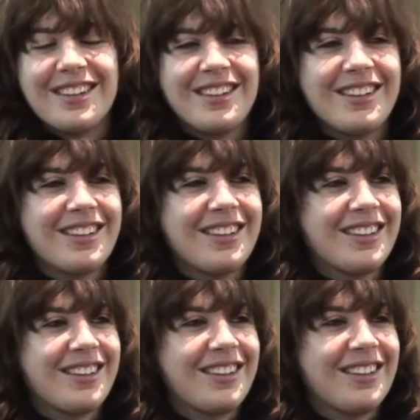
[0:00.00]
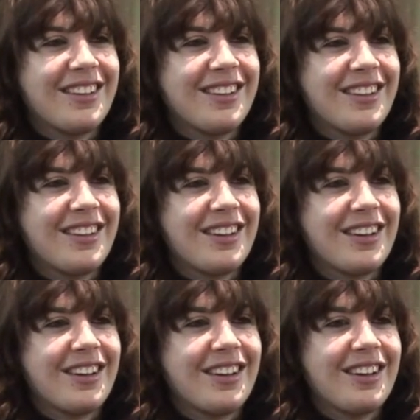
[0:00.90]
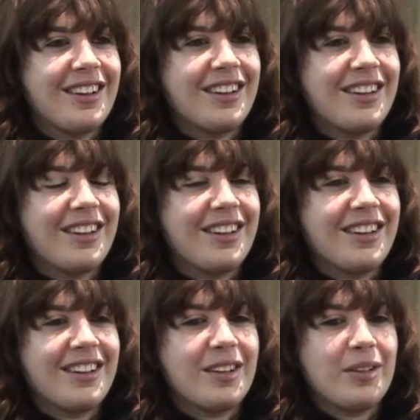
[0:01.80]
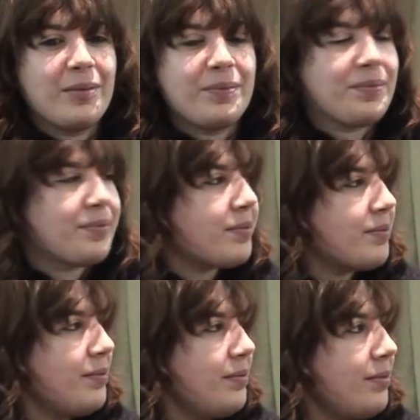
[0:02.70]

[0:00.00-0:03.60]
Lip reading: [no speech]